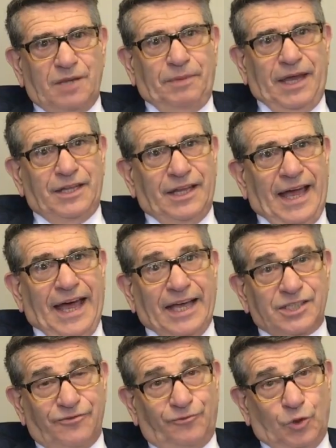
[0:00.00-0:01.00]
they paid it
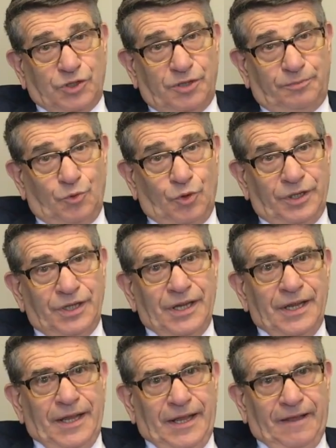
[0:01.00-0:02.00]
as and for support,
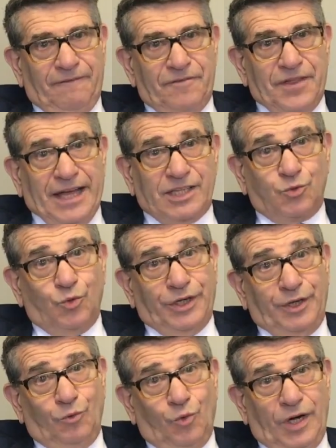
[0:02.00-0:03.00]
if that's
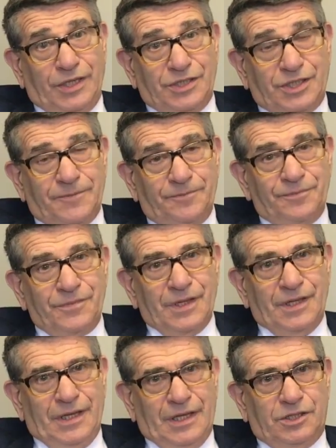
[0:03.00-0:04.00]
what it was.
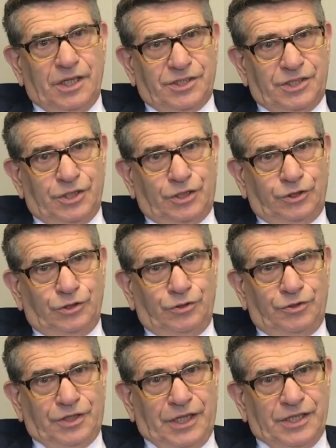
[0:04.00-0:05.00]
It doesn't
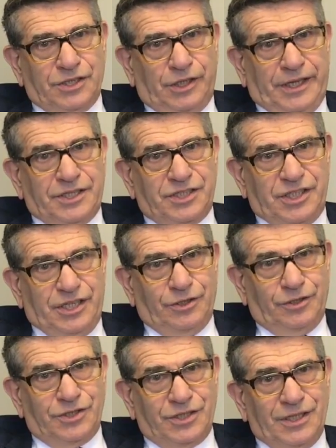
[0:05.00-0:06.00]
include things like
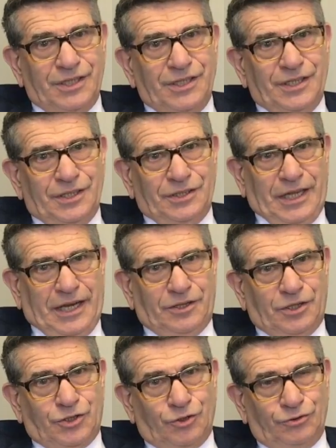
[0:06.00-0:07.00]
sneakers,
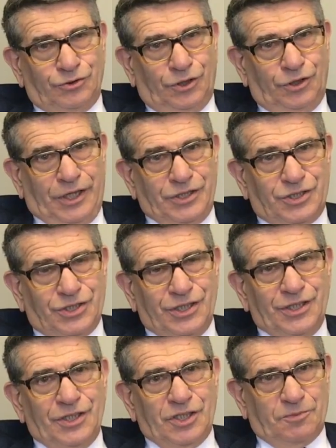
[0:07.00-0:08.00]
taking the children to lunch,
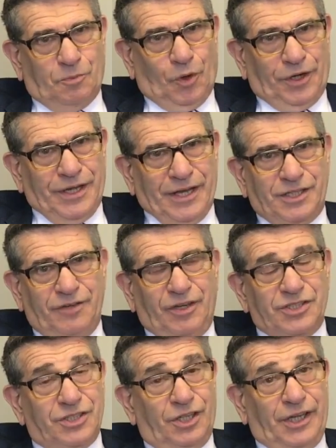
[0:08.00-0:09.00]
sporting
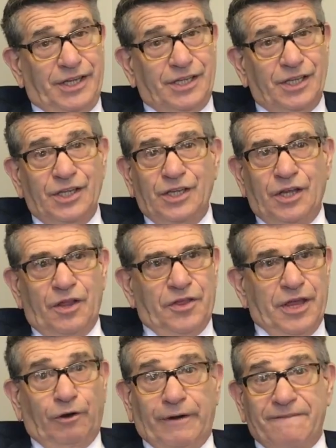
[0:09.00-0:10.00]
activities and the like.
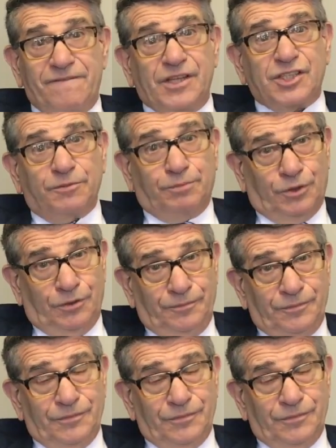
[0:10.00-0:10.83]
They are invisible,